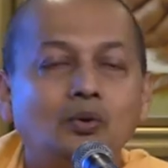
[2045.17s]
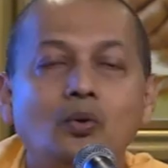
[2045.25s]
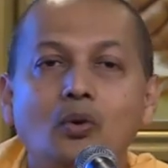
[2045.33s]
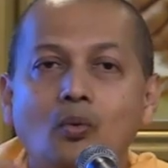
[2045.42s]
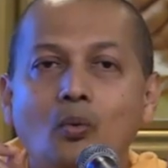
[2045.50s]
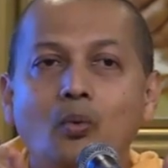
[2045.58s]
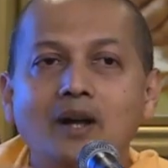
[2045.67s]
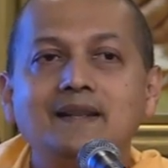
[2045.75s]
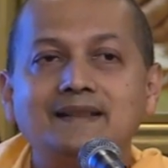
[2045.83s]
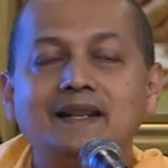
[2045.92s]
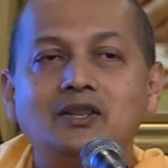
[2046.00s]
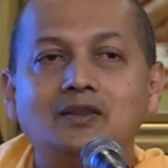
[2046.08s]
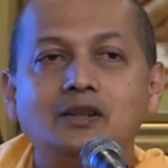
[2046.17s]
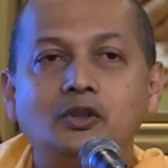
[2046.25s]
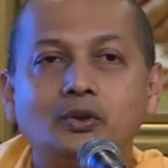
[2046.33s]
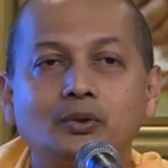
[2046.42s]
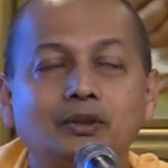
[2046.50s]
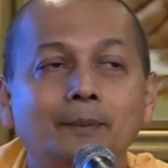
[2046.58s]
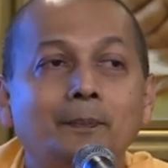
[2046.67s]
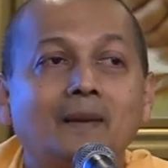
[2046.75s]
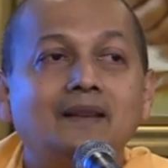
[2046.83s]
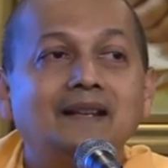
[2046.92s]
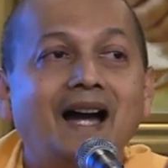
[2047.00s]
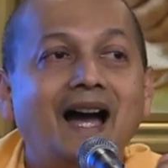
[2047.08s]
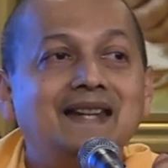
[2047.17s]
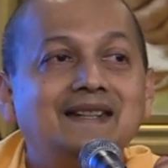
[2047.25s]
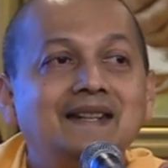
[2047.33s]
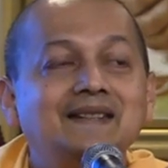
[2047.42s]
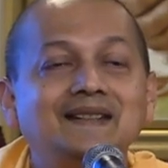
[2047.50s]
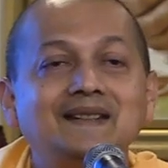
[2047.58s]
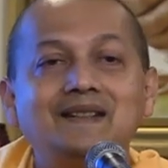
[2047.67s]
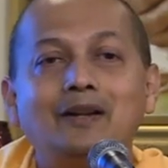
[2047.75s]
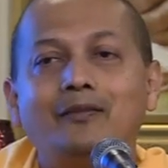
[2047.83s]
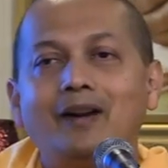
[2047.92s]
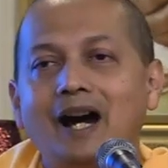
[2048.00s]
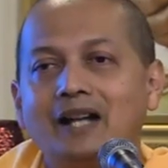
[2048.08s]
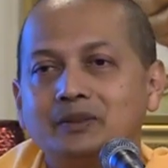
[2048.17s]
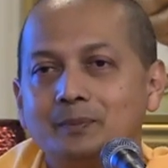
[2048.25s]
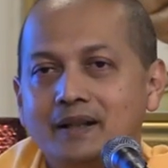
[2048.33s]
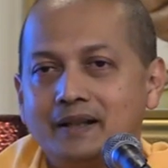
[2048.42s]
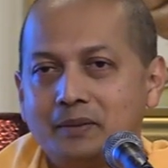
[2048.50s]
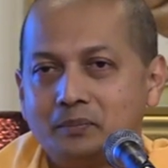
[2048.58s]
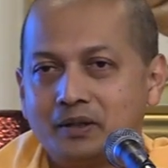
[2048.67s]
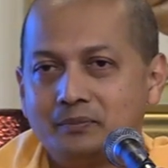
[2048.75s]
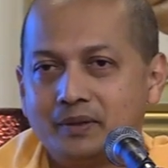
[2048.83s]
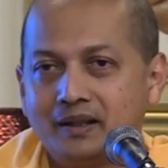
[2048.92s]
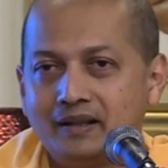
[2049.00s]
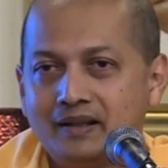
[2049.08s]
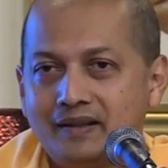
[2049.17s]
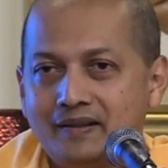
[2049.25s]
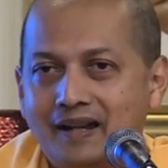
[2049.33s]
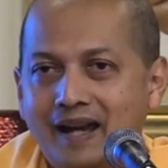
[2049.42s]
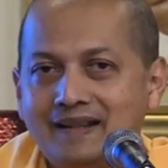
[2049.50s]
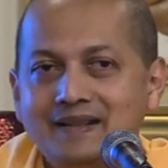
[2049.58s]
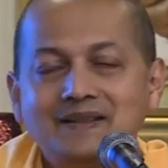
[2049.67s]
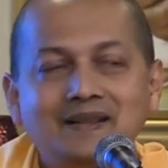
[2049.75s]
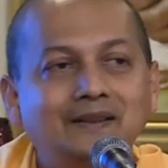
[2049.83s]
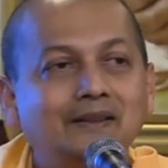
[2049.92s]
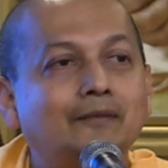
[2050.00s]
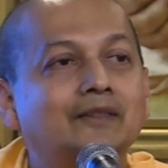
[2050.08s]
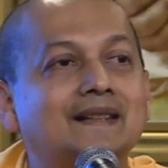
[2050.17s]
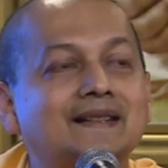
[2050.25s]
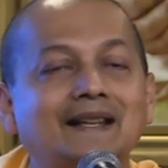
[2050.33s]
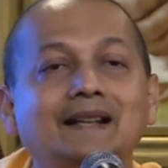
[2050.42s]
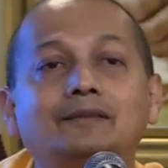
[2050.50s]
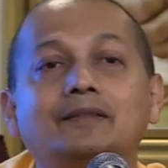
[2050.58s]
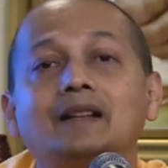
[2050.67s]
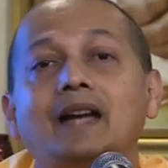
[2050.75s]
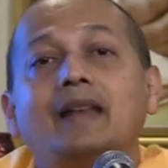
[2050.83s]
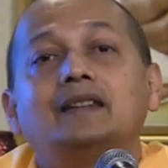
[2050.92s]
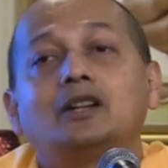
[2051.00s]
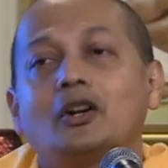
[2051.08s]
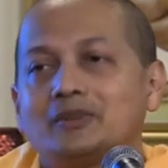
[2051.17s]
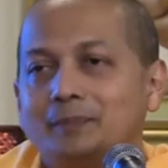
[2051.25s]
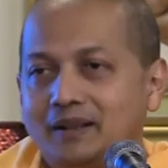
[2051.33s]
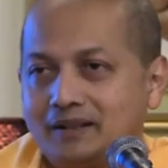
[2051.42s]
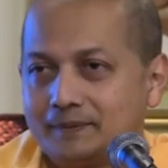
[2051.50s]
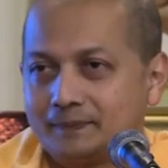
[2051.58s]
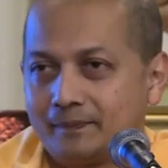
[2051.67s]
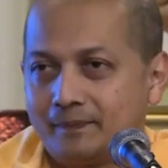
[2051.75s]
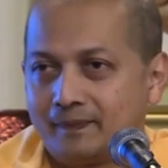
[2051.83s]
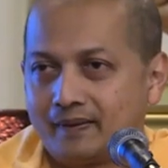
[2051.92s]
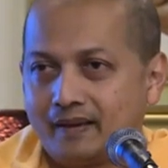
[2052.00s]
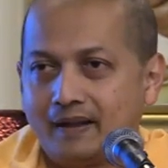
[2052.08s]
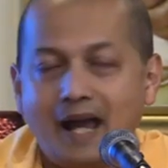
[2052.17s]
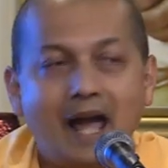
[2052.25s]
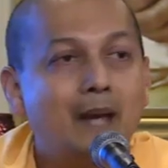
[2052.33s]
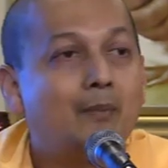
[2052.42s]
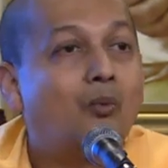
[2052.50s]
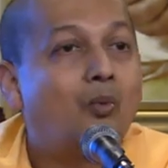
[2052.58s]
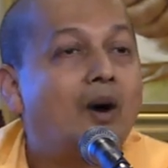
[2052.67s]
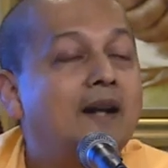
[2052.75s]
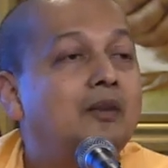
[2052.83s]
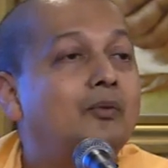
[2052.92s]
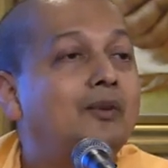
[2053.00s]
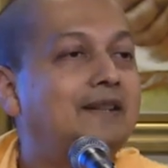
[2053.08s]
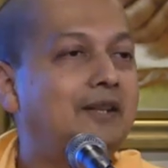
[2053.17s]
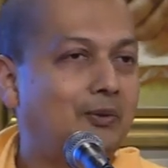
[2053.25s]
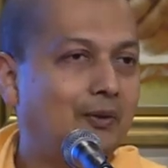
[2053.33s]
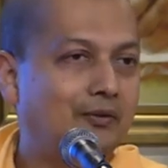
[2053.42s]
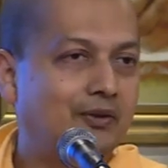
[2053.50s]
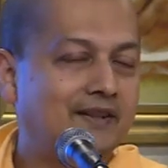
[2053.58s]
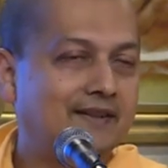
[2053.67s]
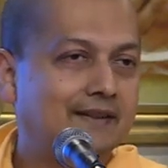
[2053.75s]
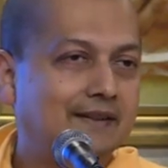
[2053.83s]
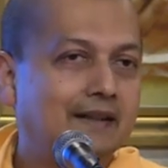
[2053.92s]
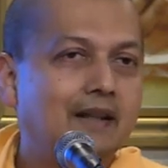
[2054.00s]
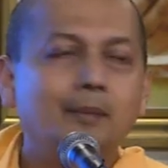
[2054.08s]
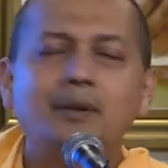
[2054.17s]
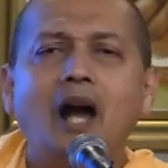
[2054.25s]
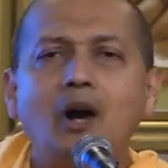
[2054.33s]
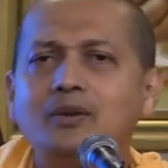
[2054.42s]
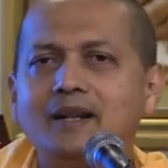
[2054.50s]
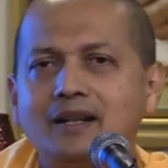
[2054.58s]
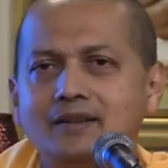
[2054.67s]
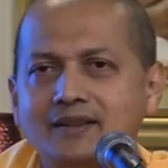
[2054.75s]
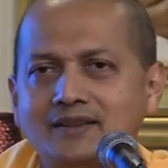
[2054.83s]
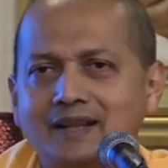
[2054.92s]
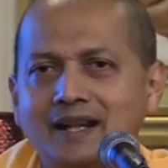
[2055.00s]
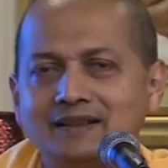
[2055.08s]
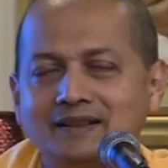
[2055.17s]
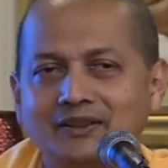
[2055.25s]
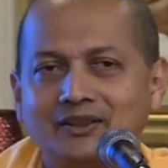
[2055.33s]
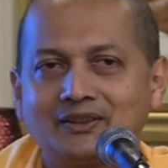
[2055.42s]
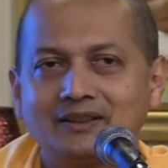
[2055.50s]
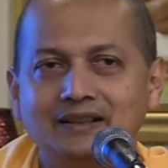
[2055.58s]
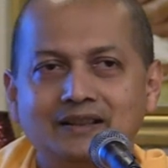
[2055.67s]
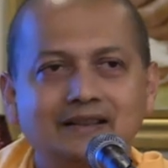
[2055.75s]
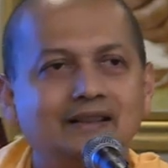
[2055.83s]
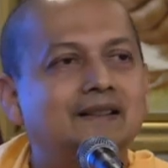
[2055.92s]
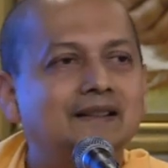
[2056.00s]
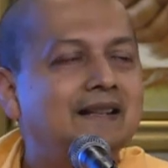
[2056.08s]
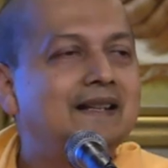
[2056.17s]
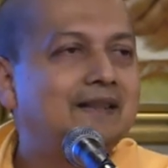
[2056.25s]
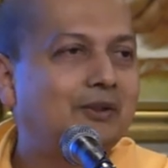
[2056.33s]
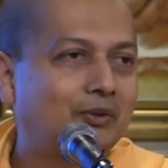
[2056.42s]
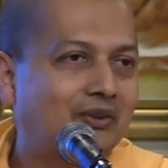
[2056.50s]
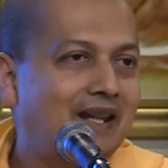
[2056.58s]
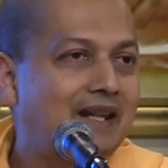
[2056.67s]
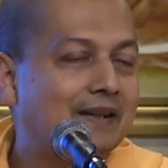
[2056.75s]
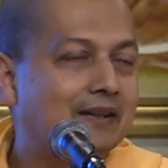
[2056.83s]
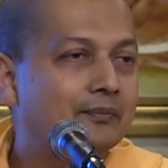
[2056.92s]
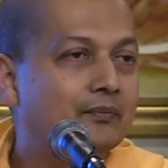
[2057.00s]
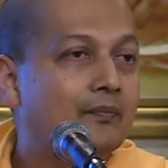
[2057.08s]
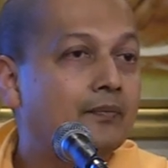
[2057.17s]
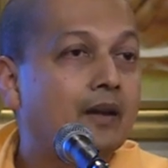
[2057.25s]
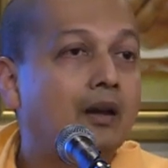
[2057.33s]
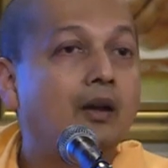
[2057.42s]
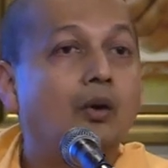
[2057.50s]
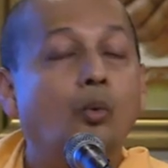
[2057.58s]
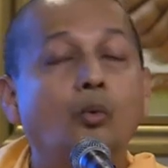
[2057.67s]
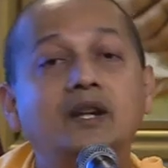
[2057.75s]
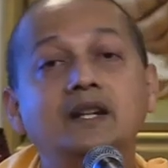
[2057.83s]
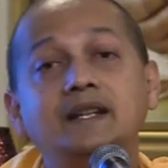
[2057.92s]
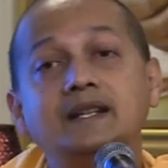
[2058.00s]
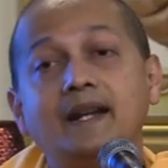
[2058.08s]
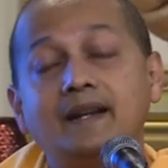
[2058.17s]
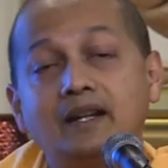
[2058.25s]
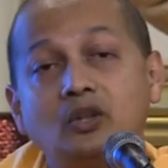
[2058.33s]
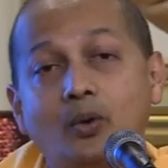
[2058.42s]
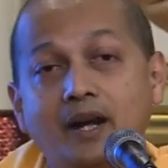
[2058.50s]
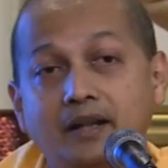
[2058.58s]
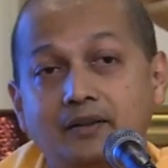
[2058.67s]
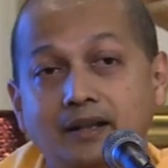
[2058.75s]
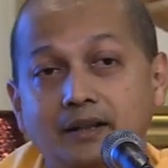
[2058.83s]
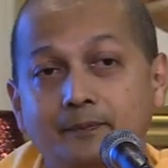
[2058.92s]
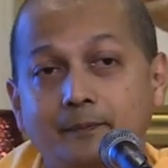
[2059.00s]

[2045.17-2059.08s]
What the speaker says: to one central truth. The identity of Atman and Brahman. The identity of the self and the cosmic. That I am one with the universe. But how can I understand this? It's easy to say it. We need an inquiry.